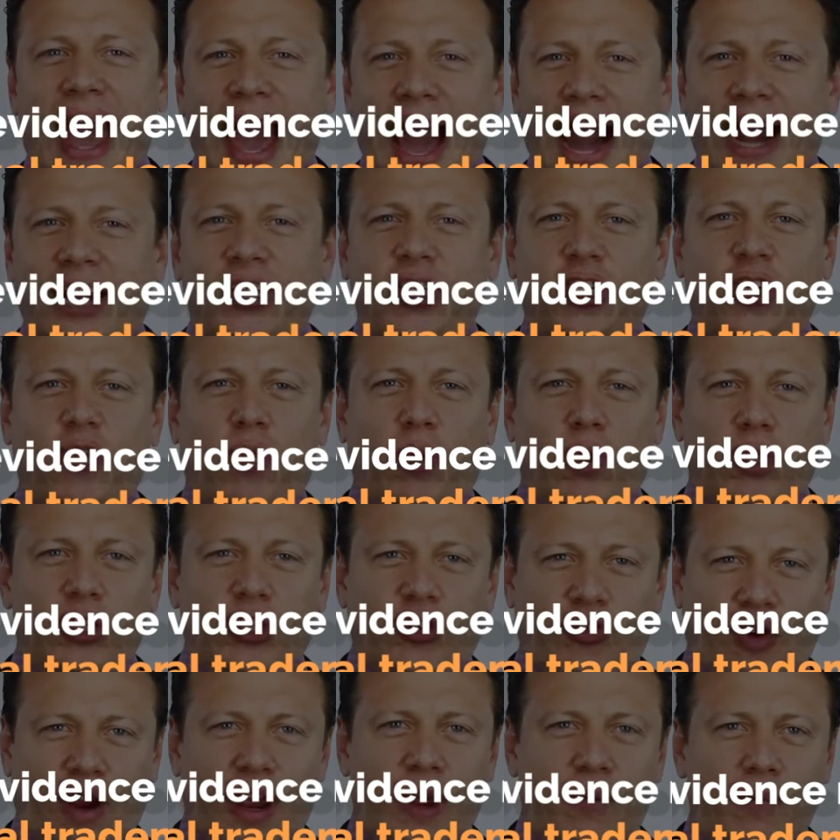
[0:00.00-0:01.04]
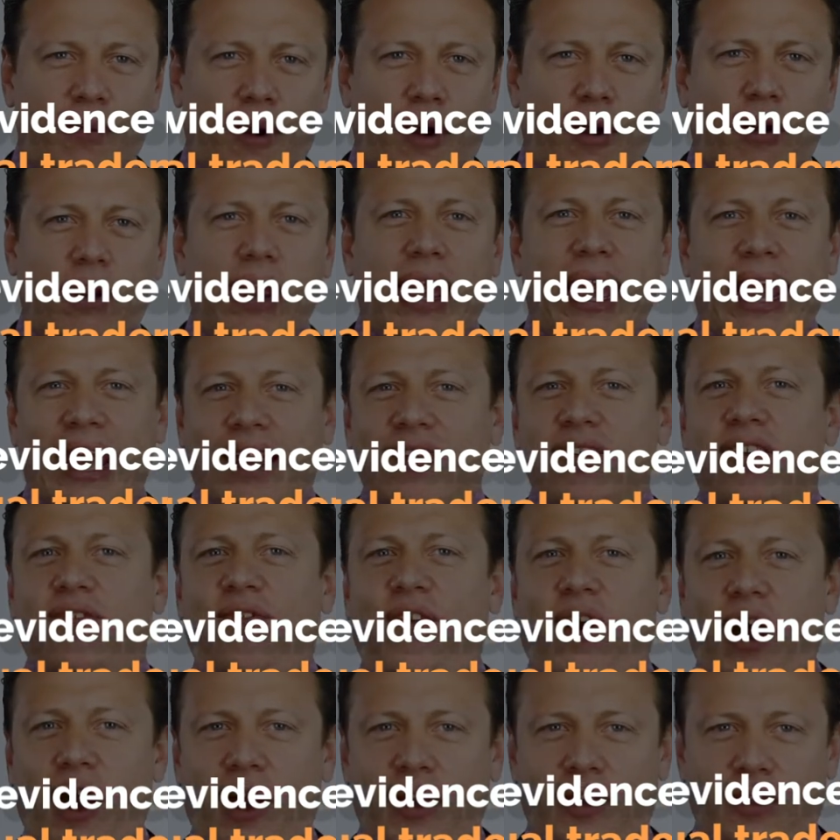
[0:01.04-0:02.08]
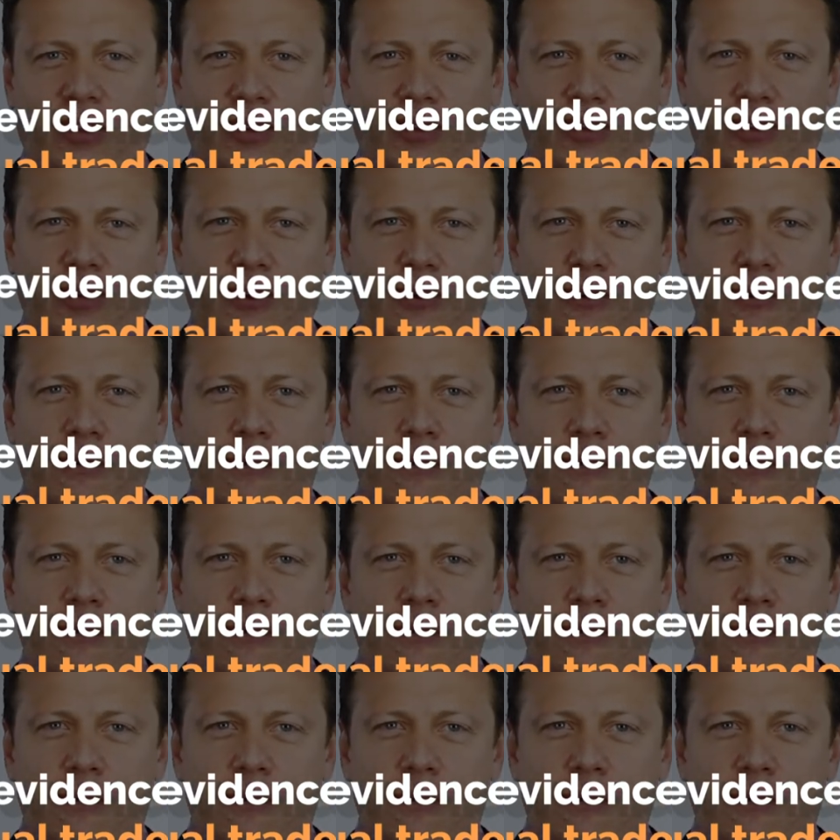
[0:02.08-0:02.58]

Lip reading: actual trademark as filed.